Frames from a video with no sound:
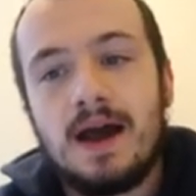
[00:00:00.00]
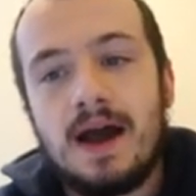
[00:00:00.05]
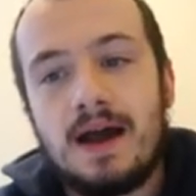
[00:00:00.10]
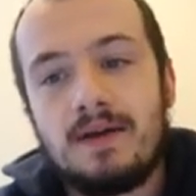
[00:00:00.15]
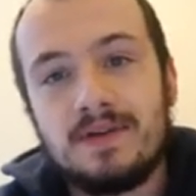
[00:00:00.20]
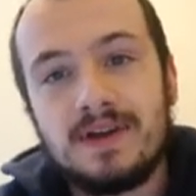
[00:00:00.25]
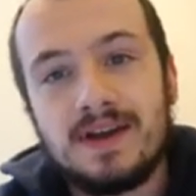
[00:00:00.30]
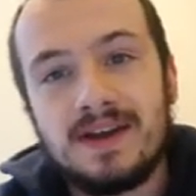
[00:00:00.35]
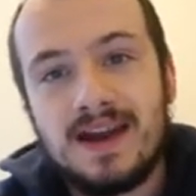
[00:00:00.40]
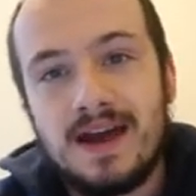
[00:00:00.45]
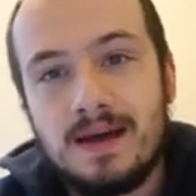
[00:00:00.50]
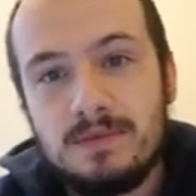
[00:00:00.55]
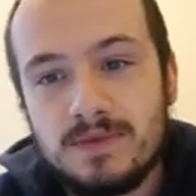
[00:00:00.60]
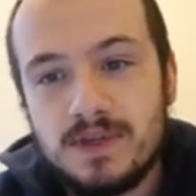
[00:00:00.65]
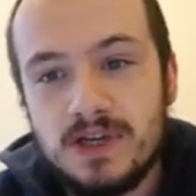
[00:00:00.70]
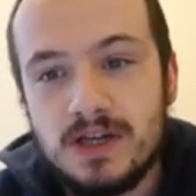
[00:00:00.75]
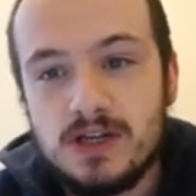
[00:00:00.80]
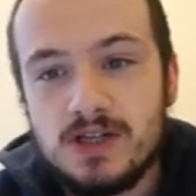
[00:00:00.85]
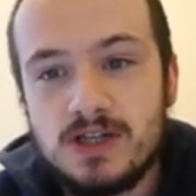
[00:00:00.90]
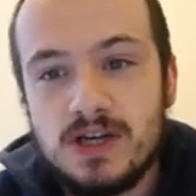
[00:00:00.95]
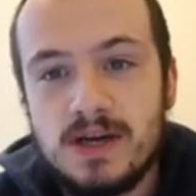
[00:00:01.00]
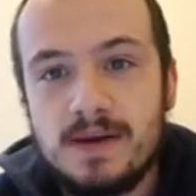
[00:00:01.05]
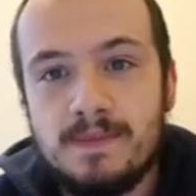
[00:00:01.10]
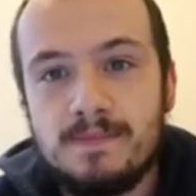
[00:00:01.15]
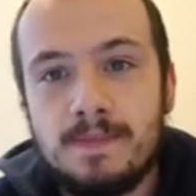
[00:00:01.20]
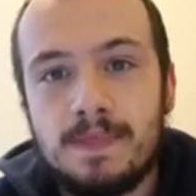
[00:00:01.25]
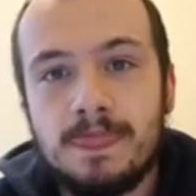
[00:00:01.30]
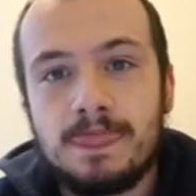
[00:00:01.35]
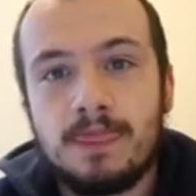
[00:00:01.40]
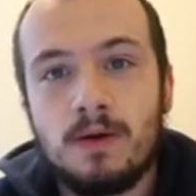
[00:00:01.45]
having an emptier
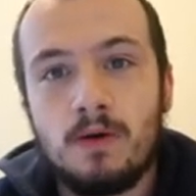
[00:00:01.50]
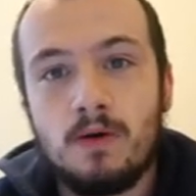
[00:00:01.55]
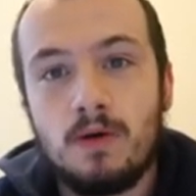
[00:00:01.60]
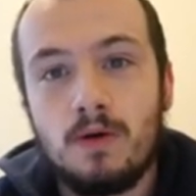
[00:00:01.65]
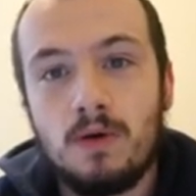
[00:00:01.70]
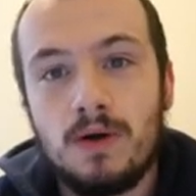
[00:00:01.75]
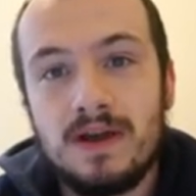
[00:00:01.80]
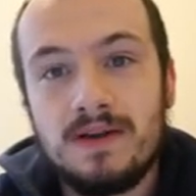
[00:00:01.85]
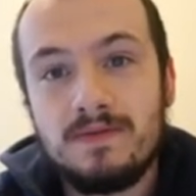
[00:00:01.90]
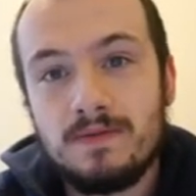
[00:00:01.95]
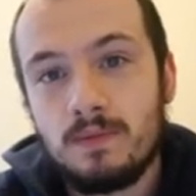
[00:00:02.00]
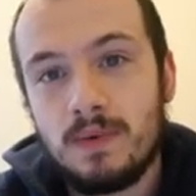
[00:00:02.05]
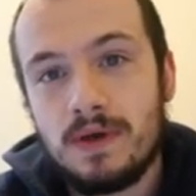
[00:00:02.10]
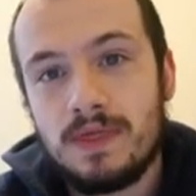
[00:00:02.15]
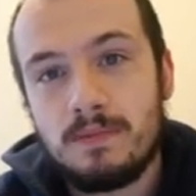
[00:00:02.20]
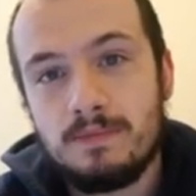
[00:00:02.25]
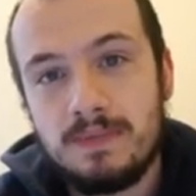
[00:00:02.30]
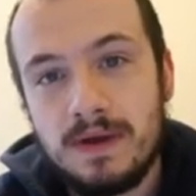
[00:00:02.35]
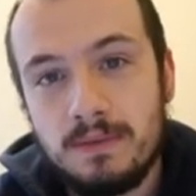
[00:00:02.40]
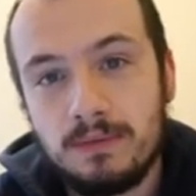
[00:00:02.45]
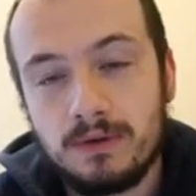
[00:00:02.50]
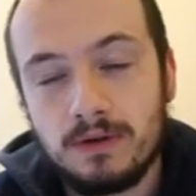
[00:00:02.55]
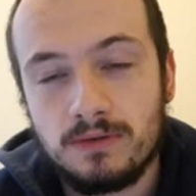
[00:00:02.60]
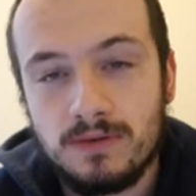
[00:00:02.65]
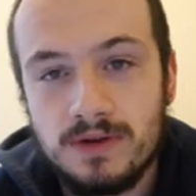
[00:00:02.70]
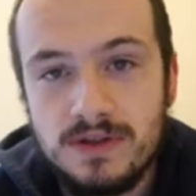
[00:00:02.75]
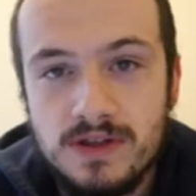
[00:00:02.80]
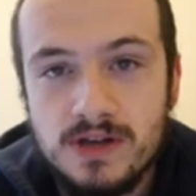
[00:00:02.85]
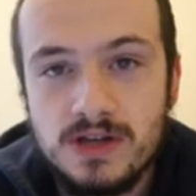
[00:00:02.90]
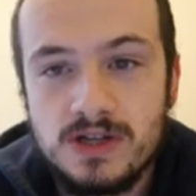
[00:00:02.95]
gym or even when the people
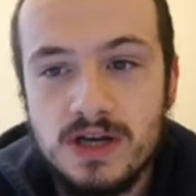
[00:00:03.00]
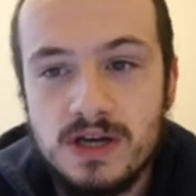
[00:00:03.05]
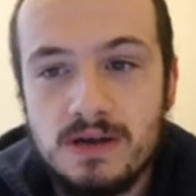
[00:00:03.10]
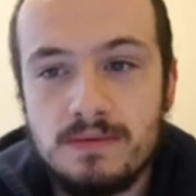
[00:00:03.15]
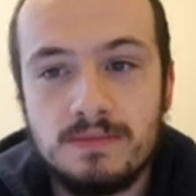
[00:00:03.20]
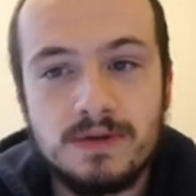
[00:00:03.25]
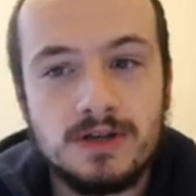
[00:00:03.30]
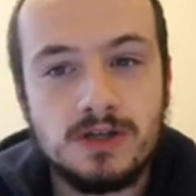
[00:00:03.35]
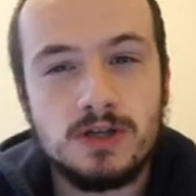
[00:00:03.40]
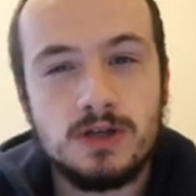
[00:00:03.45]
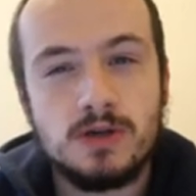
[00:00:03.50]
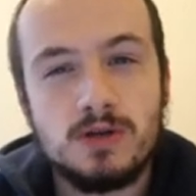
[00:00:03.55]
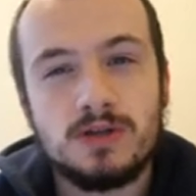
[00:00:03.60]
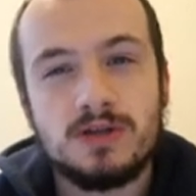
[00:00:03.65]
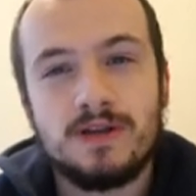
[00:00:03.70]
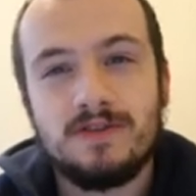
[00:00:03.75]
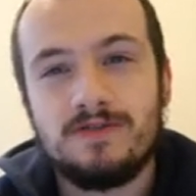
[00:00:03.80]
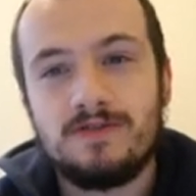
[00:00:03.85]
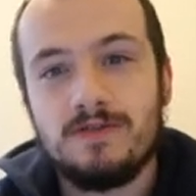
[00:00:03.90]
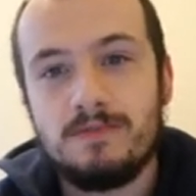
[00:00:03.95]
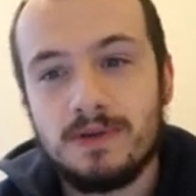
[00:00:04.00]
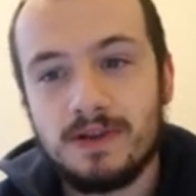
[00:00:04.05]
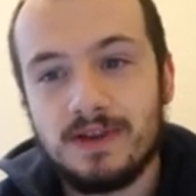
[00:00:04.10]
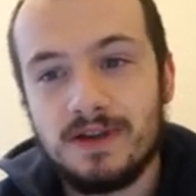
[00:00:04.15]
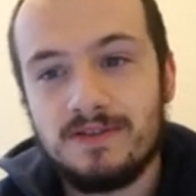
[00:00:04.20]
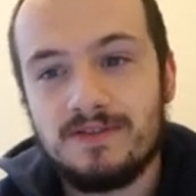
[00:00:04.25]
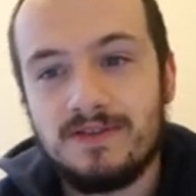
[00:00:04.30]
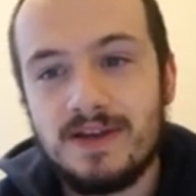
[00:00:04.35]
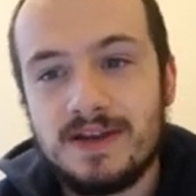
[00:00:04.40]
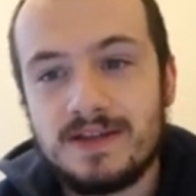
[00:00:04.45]
are in the gym it's usually
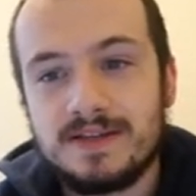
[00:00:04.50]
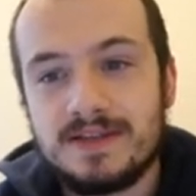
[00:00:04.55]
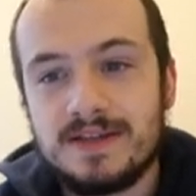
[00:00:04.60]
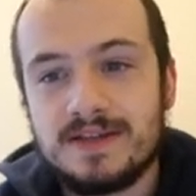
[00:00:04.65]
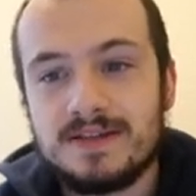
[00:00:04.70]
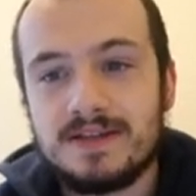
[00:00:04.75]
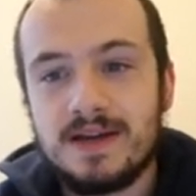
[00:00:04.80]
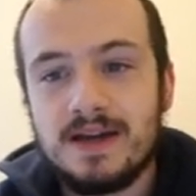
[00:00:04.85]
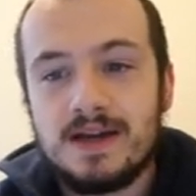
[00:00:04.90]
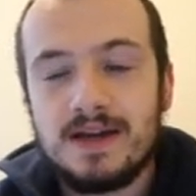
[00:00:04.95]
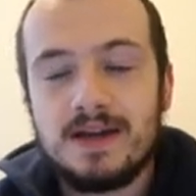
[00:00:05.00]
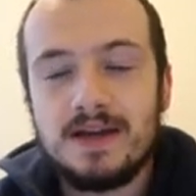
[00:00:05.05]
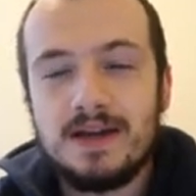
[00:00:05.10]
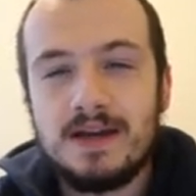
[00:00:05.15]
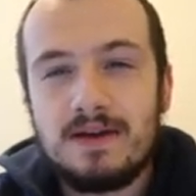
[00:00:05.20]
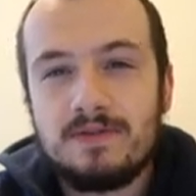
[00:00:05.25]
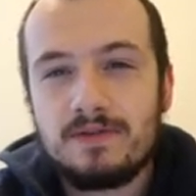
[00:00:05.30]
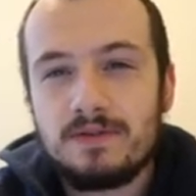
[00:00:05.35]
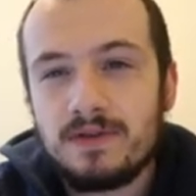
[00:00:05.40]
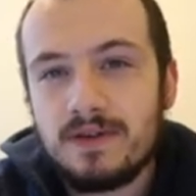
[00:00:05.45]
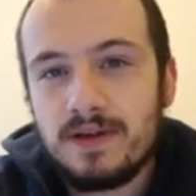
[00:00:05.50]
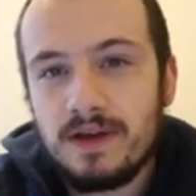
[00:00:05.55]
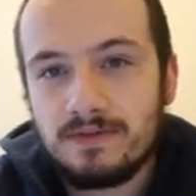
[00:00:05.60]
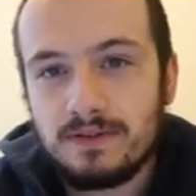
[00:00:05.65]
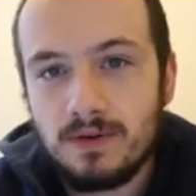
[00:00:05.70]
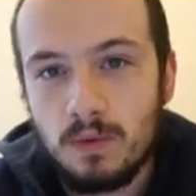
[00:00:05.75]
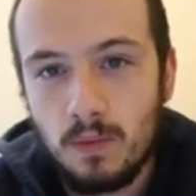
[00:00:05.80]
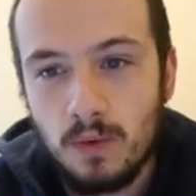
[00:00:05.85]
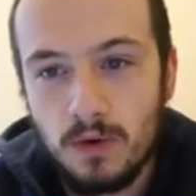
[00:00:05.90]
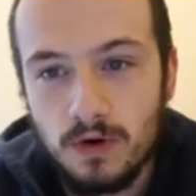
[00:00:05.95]
familiar faces you never really
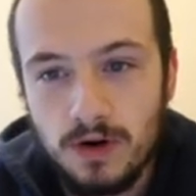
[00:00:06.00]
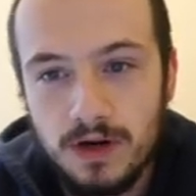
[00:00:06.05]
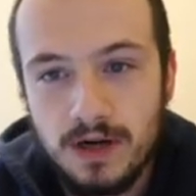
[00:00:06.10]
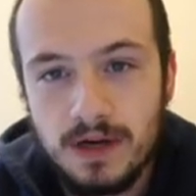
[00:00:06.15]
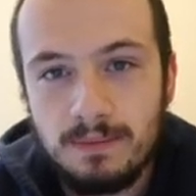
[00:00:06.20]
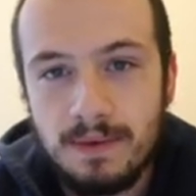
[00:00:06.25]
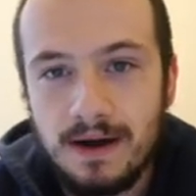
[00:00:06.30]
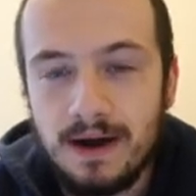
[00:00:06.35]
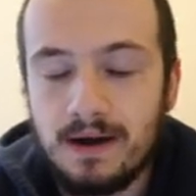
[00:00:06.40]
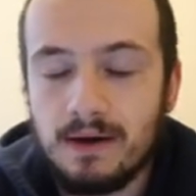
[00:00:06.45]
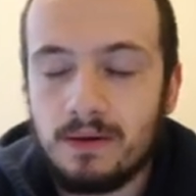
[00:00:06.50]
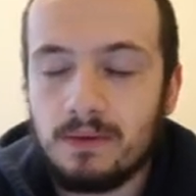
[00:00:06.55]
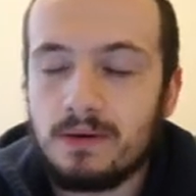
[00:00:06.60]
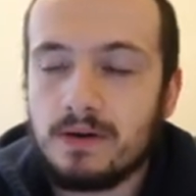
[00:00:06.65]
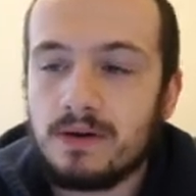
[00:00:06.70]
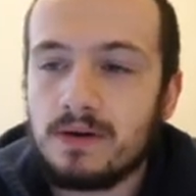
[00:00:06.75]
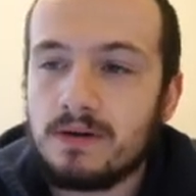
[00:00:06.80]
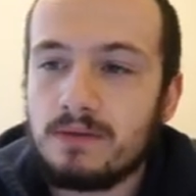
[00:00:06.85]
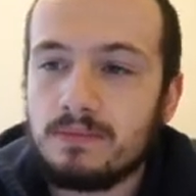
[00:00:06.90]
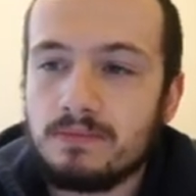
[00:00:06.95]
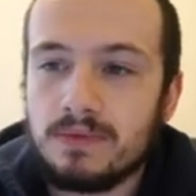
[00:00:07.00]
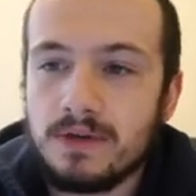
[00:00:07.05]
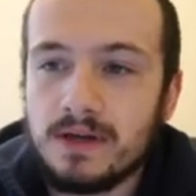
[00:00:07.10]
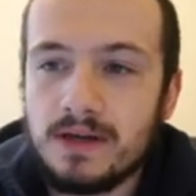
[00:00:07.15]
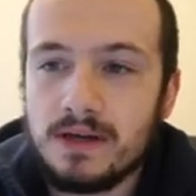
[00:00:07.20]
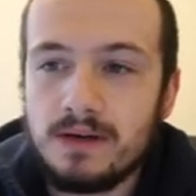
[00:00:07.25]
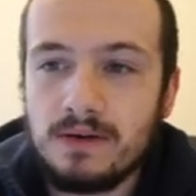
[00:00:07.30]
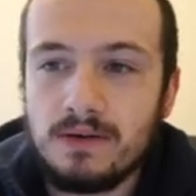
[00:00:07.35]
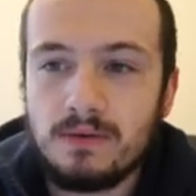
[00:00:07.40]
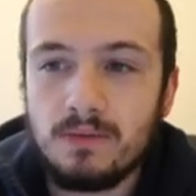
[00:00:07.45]
have to worry about
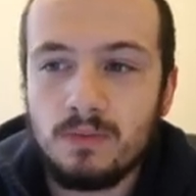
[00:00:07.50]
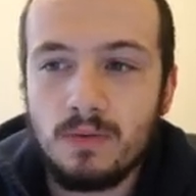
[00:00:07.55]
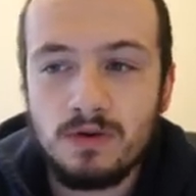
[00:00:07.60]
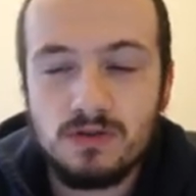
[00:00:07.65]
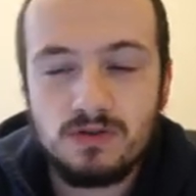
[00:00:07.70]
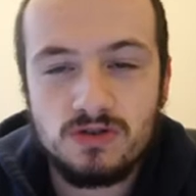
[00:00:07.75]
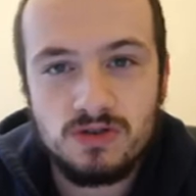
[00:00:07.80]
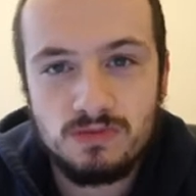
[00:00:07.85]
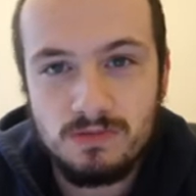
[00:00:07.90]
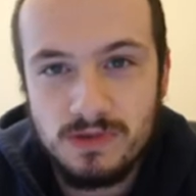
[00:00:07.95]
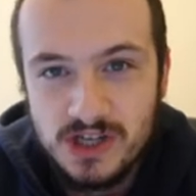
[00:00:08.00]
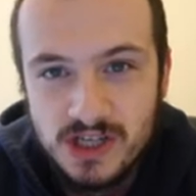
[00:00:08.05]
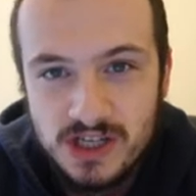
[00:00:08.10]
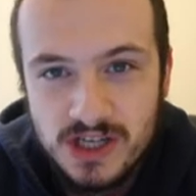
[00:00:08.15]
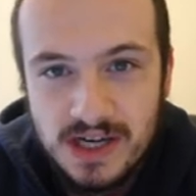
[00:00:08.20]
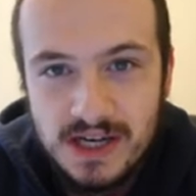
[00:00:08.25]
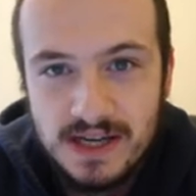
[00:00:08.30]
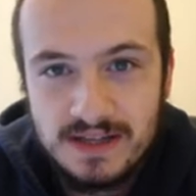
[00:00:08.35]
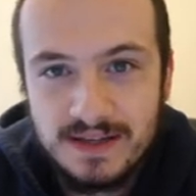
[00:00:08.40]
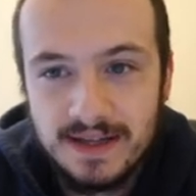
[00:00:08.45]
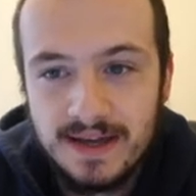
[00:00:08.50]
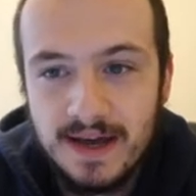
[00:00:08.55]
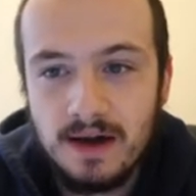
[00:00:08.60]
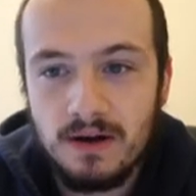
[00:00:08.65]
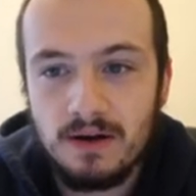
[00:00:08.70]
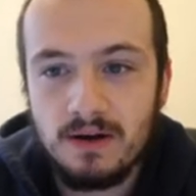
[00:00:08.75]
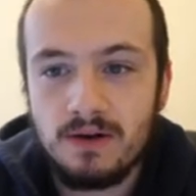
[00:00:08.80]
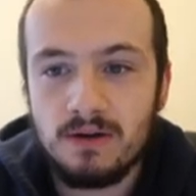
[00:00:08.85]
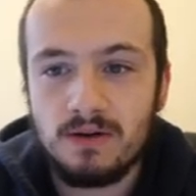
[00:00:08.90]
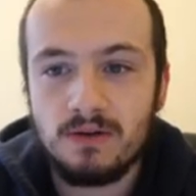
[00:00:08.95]
bloody what machine to
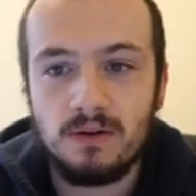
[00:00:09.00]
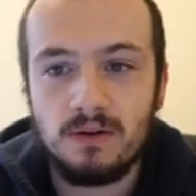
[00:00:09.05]
get on